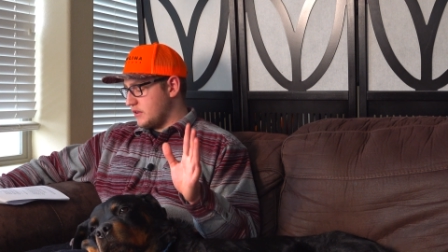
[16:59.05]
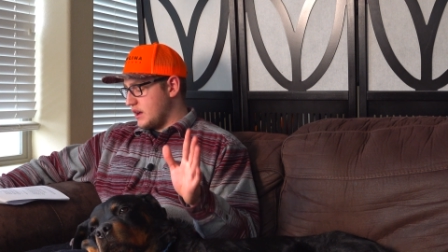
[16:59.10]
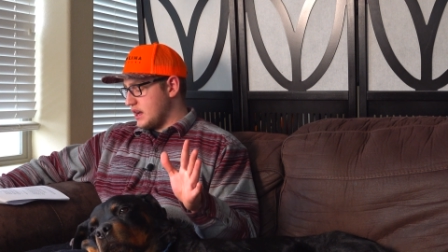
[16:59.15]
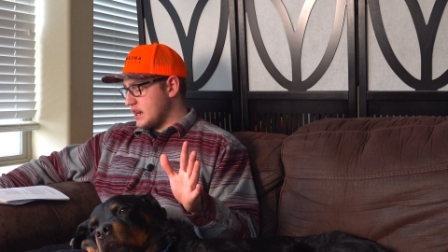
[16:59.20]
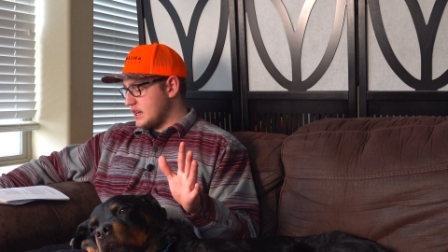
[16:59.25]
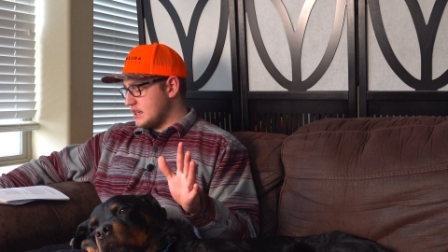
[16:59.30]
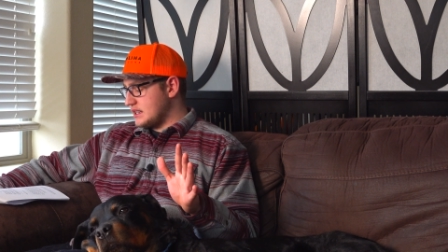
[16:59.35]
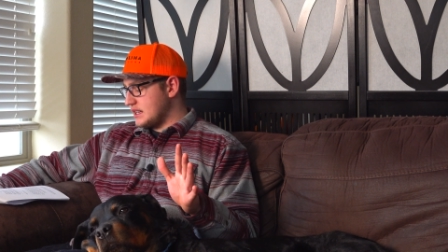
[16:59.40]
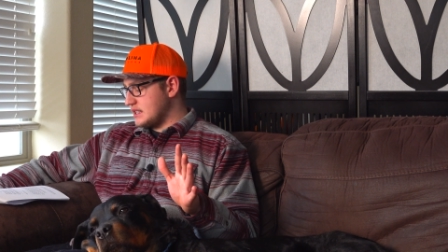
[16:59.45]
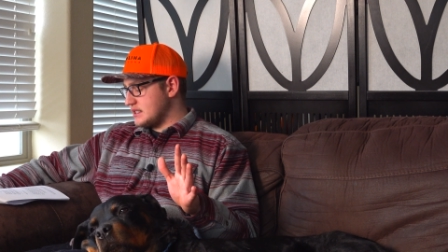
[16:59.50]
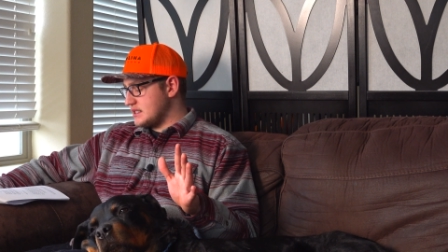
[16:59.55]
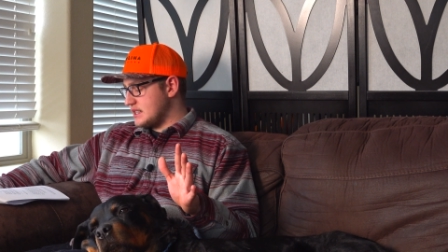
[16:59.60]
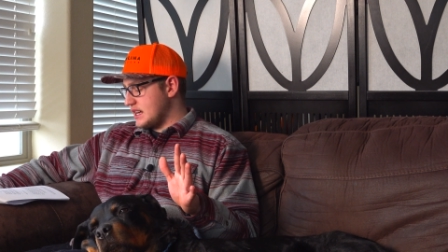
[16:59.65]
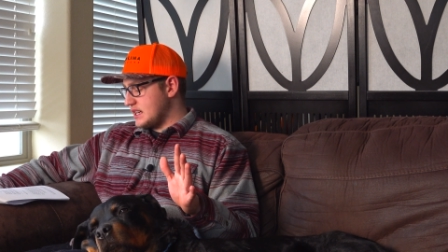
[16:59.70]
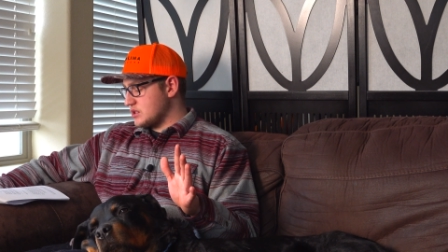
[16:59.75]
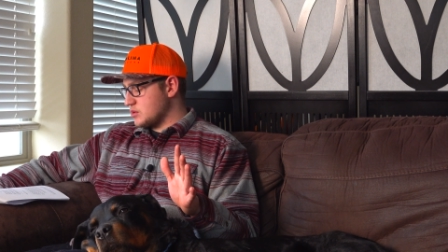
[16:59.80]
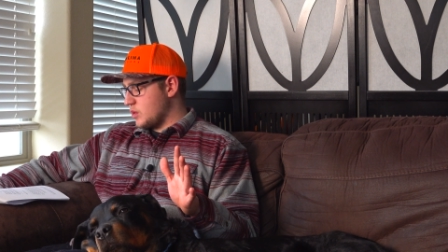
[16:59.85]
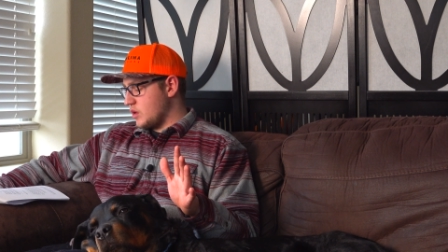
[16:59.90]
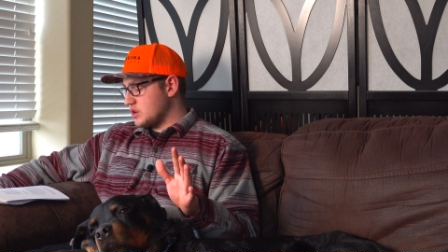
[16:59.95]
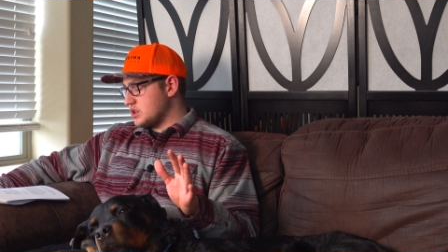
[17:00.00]
finding a dead
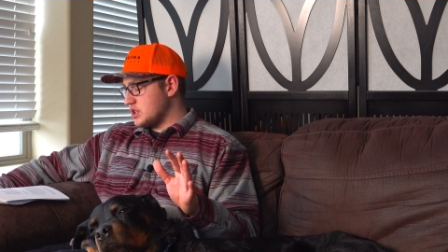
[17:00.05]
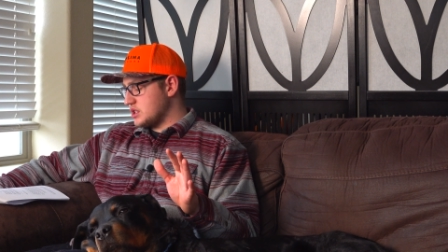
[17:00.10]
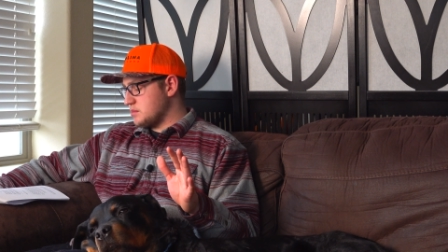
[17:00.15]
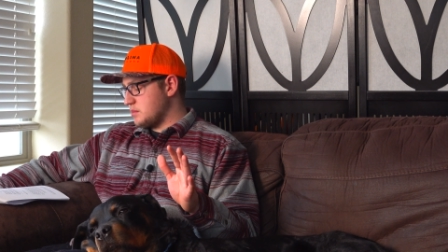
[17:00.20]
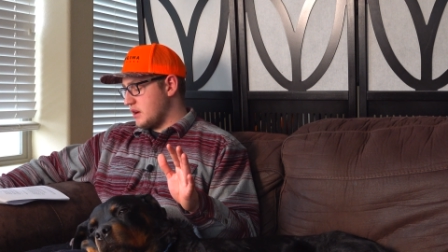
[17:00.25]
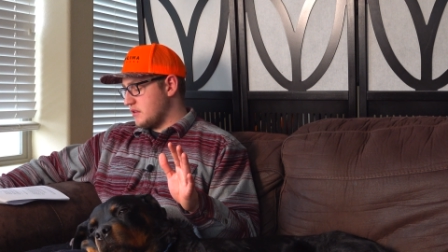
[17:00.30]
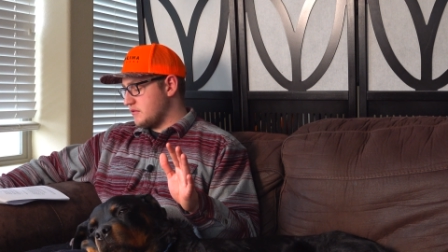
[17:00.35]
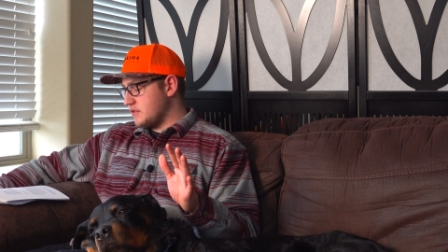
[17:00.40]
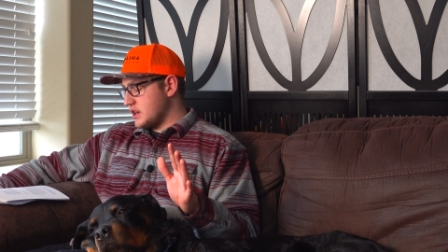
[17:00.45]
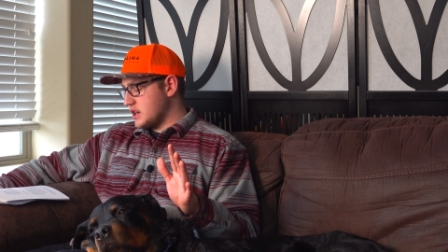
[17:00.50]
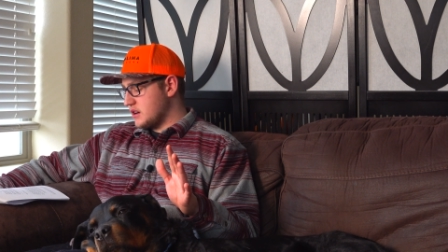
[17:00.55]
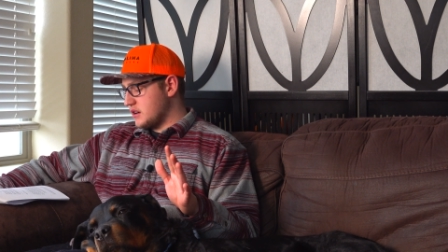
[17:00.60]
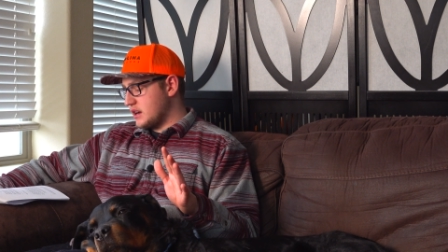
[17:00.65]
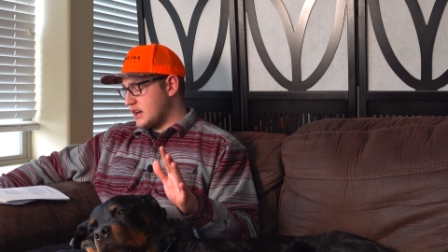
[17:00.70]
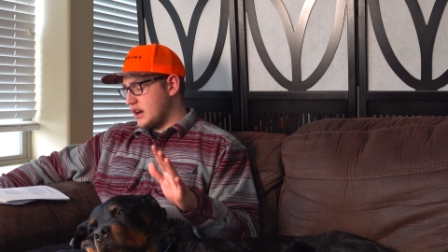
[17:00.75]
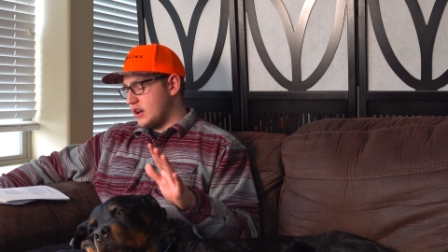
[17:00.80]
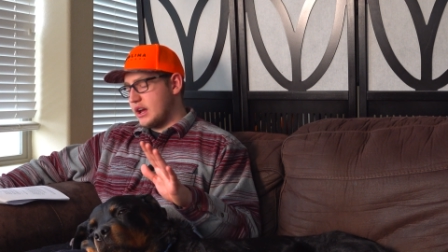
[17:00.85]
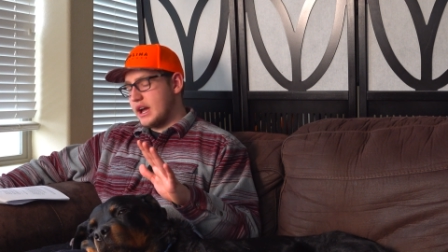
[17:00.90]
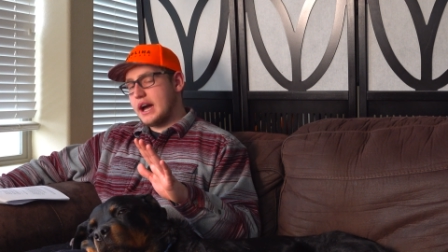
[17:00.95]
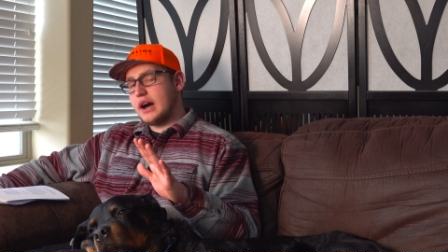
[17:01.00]
Sasquatch is by
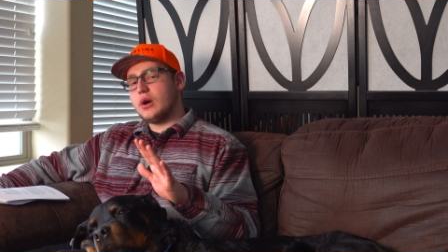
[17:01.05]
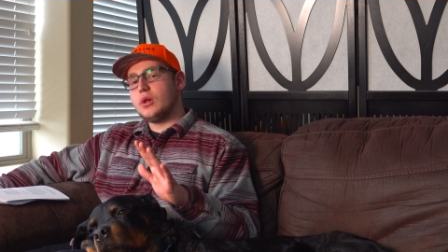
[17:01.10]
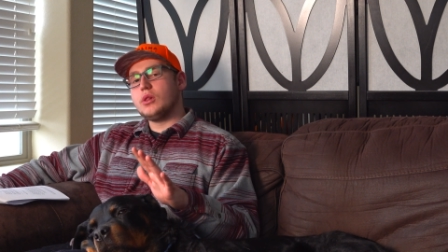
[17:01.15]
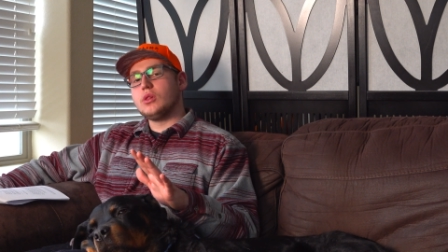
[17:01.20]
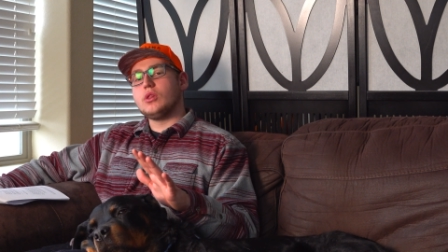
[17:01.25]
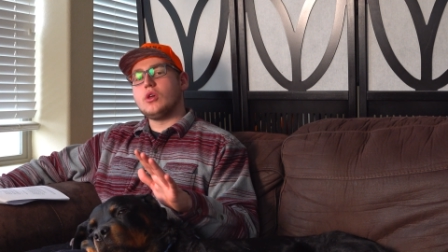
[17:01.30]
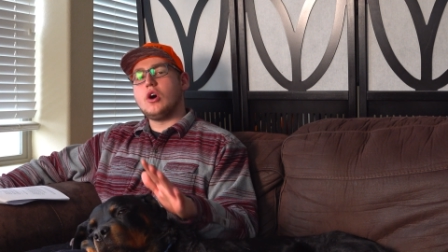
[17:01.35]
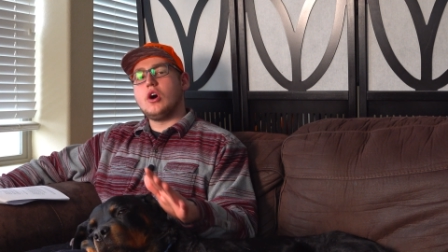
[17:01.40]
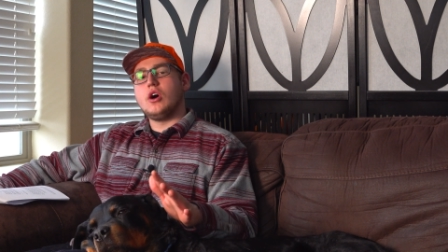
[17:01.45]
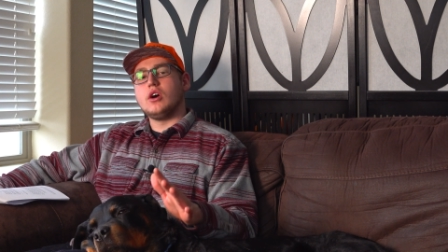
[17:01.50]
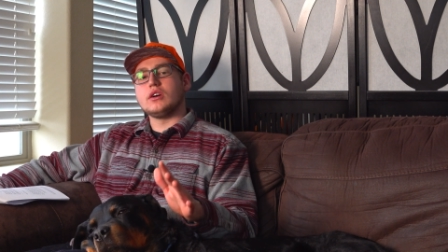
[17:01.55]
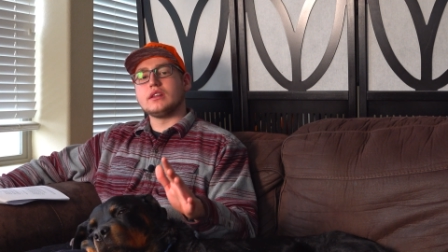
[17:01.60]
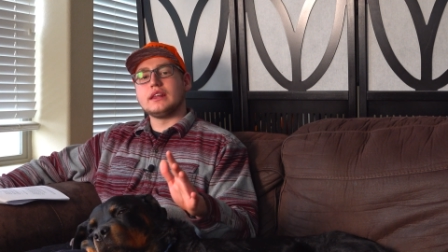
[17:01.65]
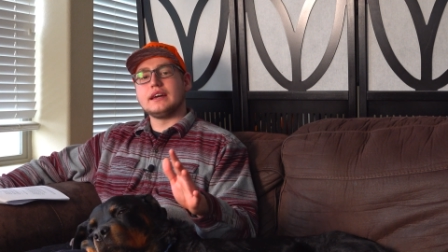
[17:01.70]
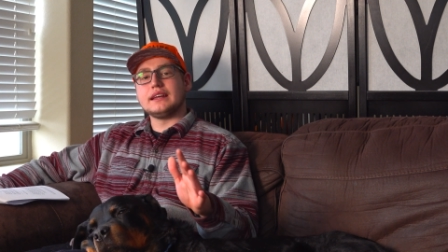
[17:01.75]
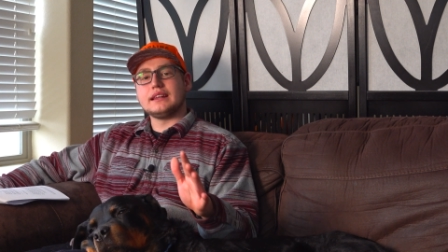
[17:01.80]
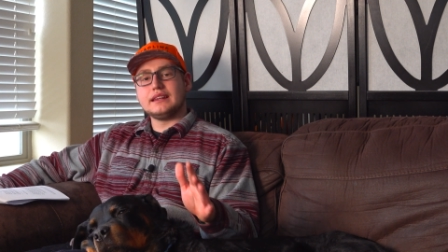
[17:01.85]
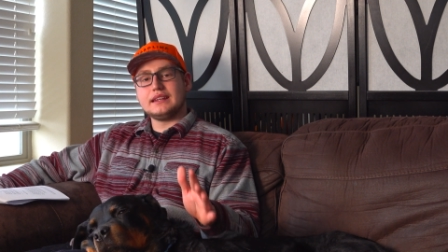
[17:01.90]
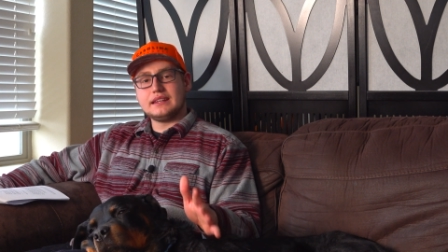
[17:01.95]
figuring out how long they